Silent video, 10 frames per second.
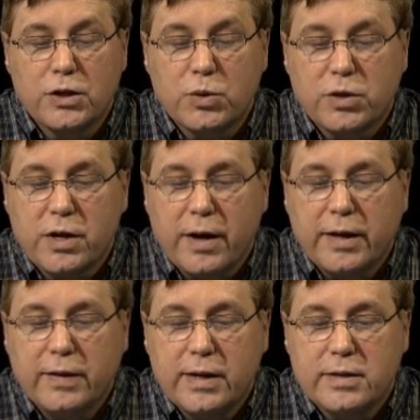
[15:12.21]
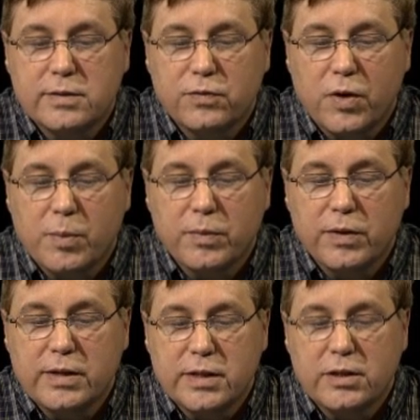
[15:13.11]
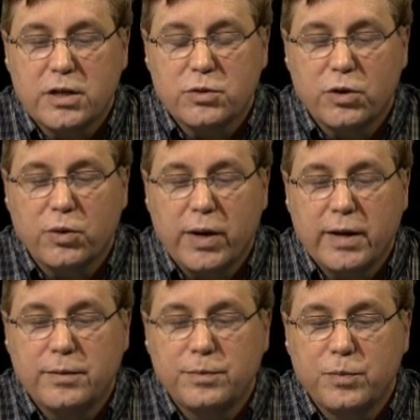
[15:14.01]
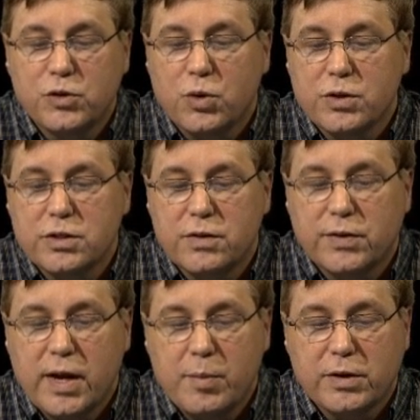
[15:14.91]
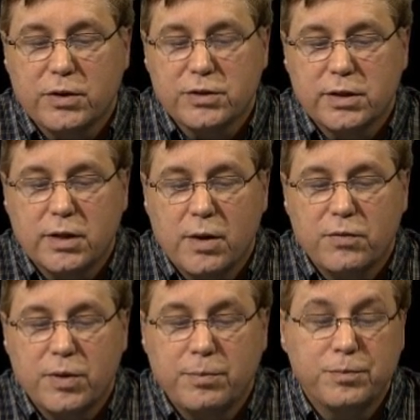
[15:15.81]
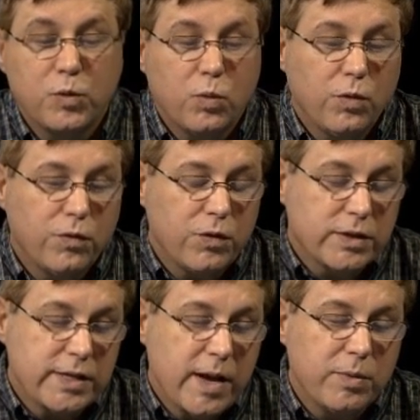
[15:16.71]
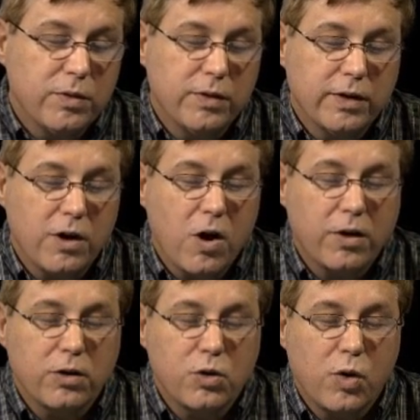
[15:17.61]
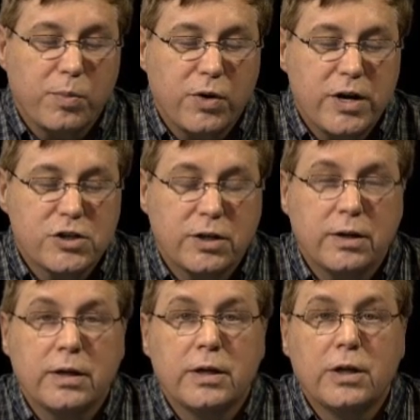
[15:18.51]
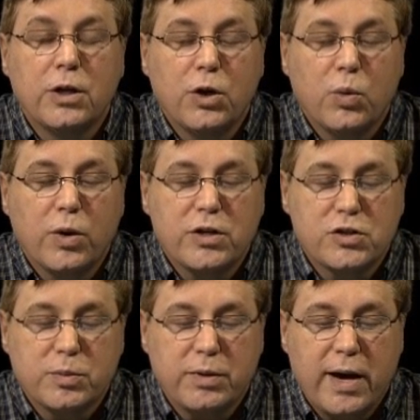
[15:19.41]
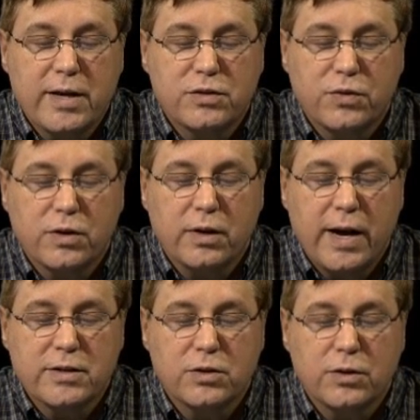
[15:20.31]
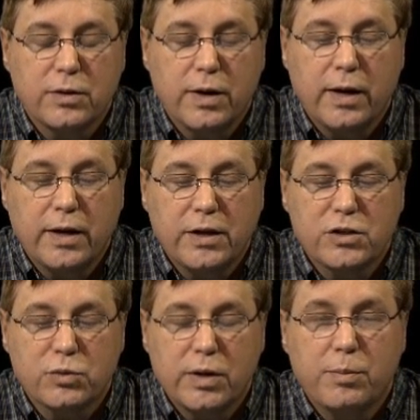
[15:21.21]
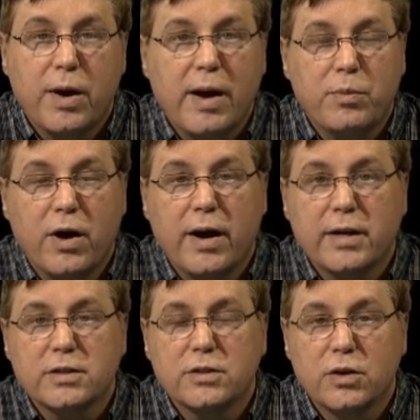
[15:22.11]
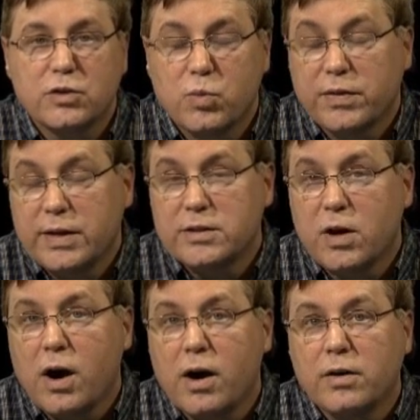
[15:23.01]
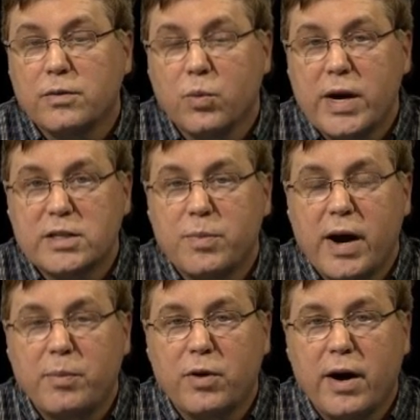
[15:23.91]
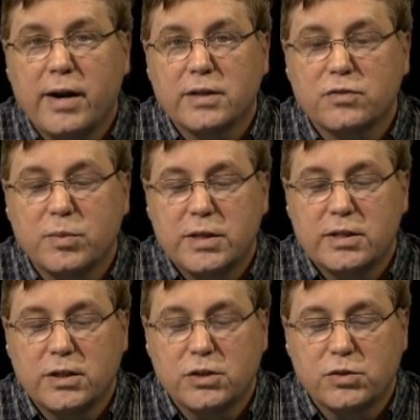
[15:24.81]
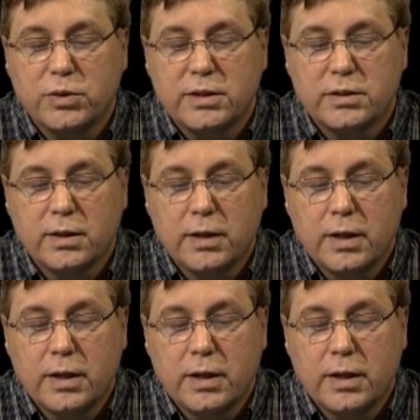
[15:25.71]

So we're talking these industrial grade sources of chemicals that come from, for example, the Cargill Corporation, which supplies fertilizer industry byproducts, is what these are, waste byproducts from these industries.